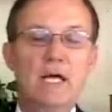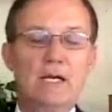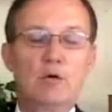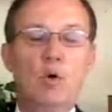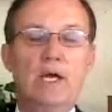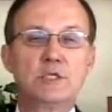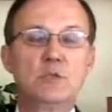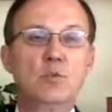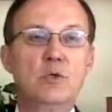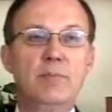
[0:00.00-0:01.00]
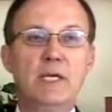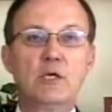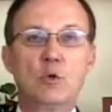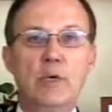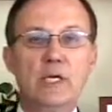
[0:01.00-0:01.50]
that equation would be
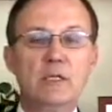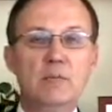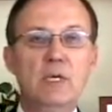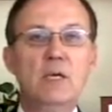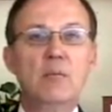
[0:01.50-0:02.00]
curriculum